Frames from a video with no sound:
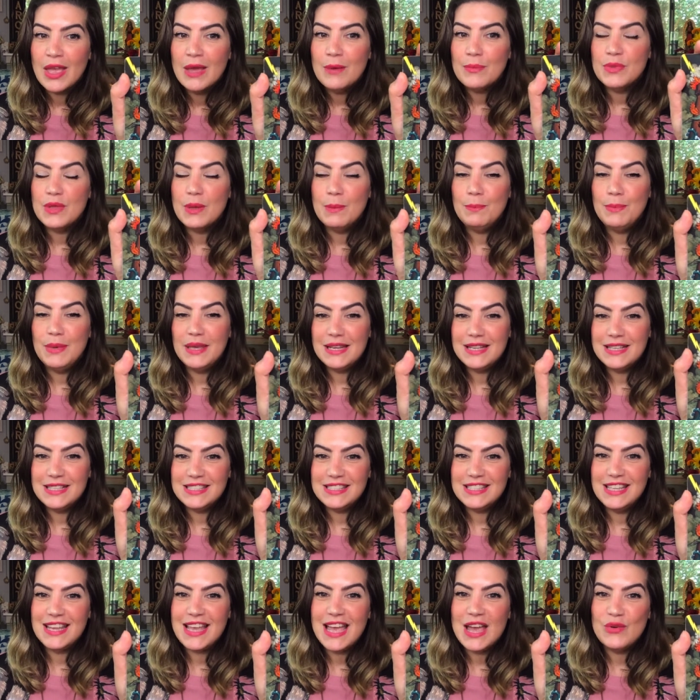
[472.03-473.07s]
The biggest
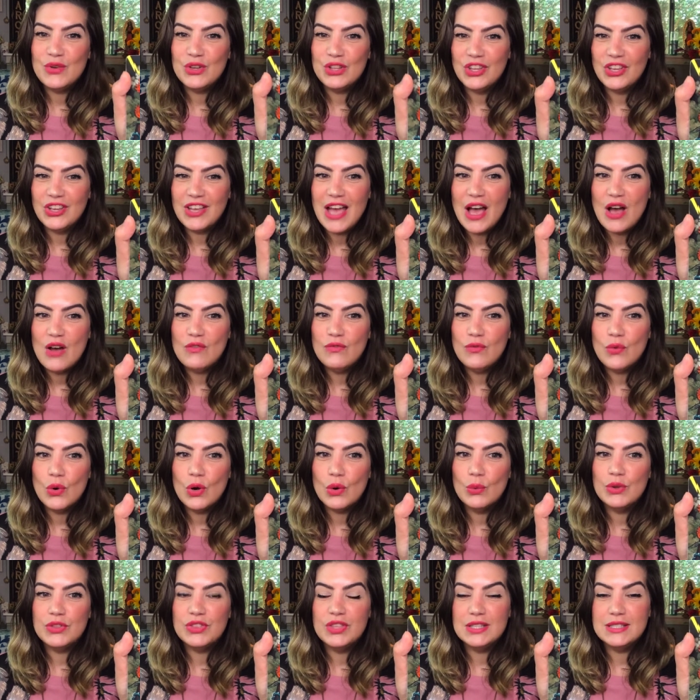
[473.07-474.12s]
thing I would look out for
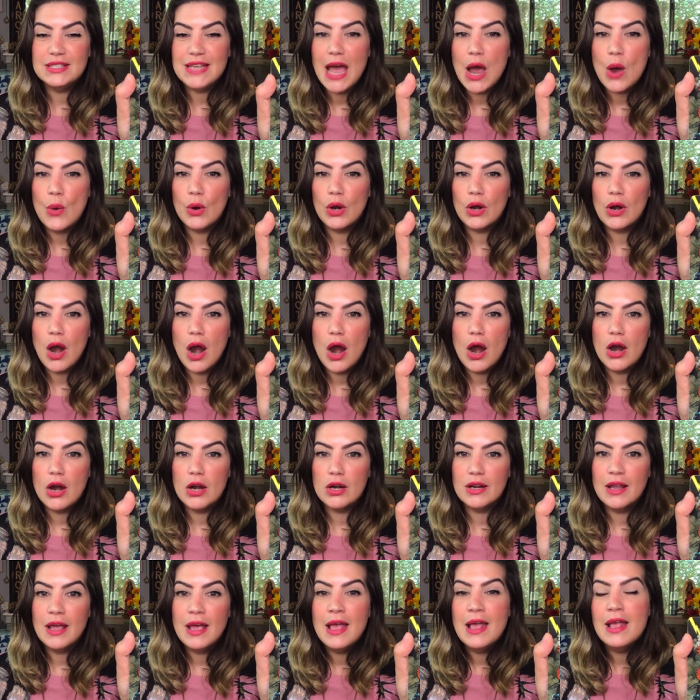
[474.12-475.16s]
with the Tower
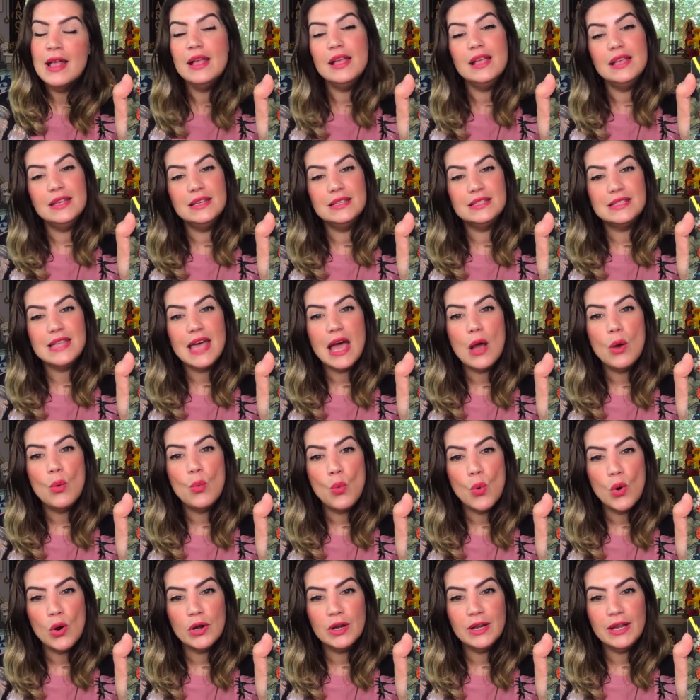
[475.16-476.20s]
card is that
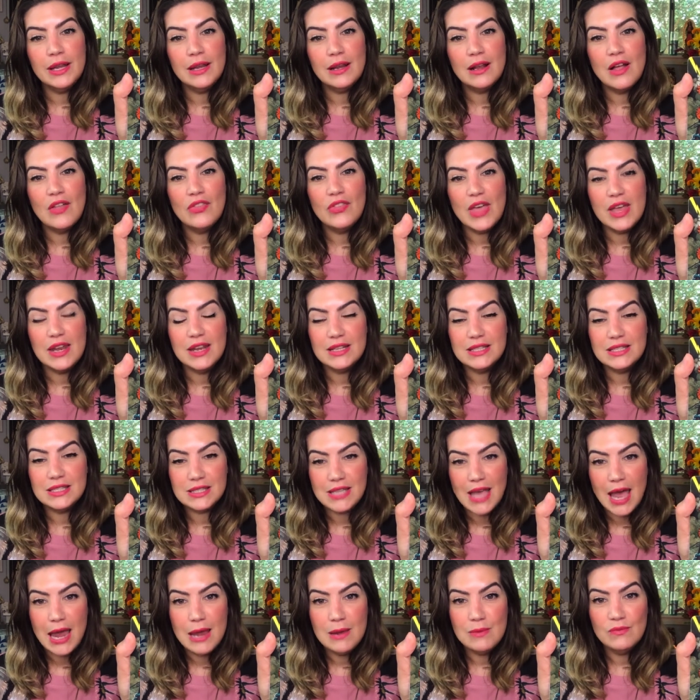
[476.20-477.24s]
warning that it's
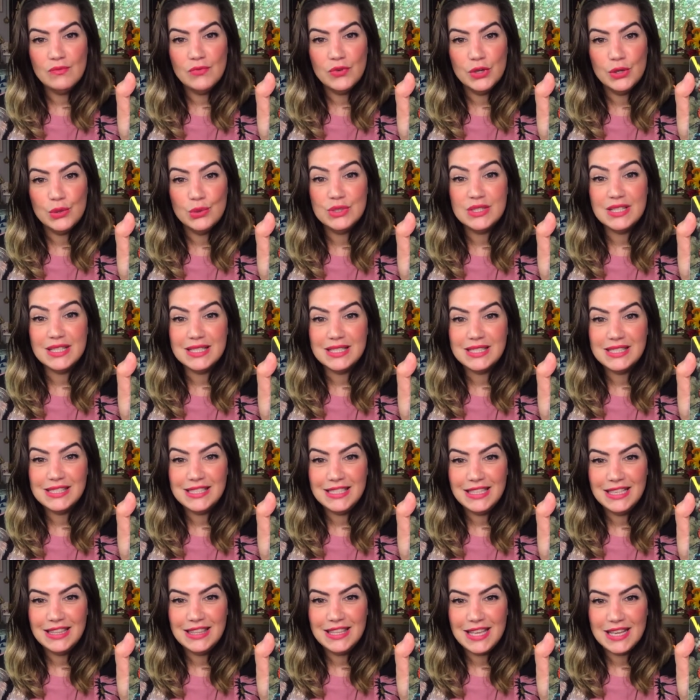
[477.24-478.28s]
time for you to
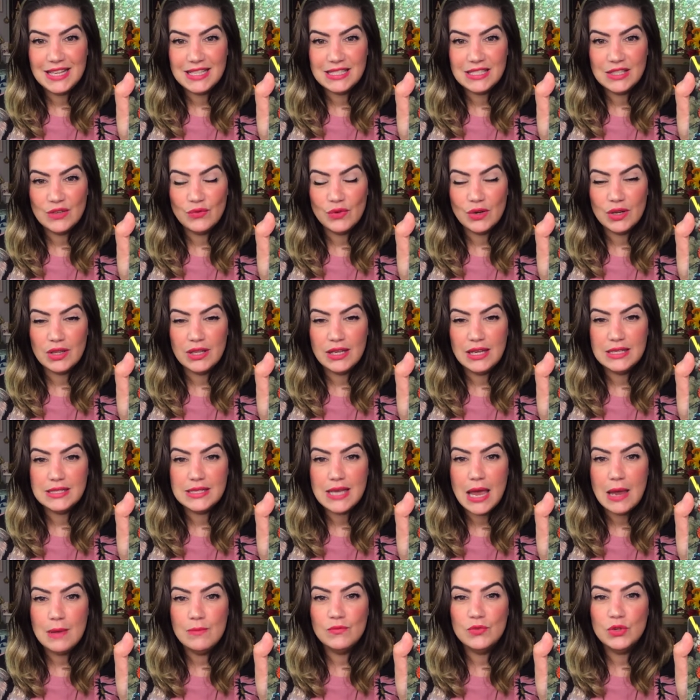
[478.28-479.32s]
see things differently,
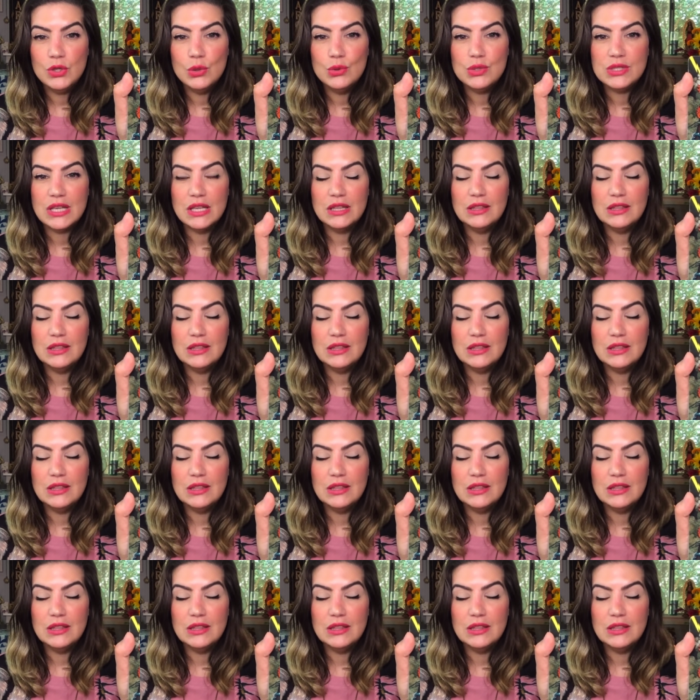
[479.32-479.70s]
time for you to